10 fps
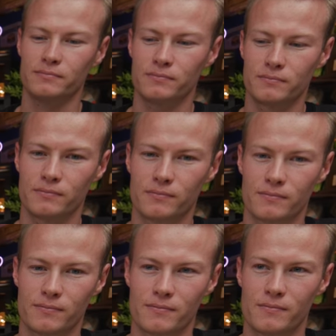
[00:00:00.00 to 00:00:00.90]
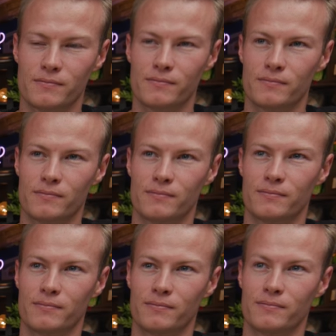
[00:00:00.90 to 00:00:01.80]

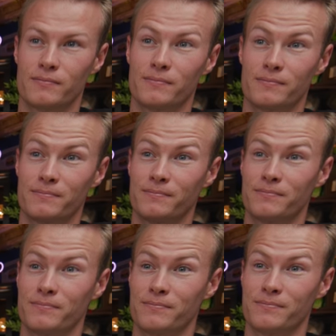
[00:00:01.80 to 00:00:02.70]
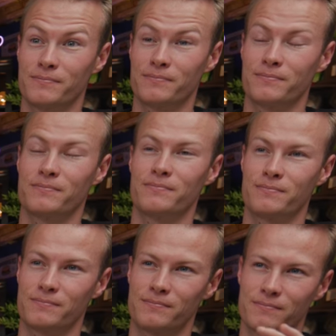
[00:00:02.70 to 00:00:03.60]

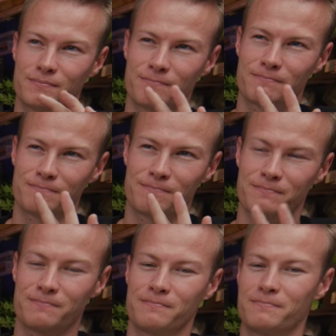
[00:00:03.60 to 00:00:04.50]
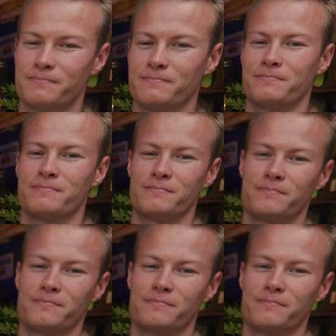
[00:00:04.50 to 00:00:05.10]
The person shown says nothing.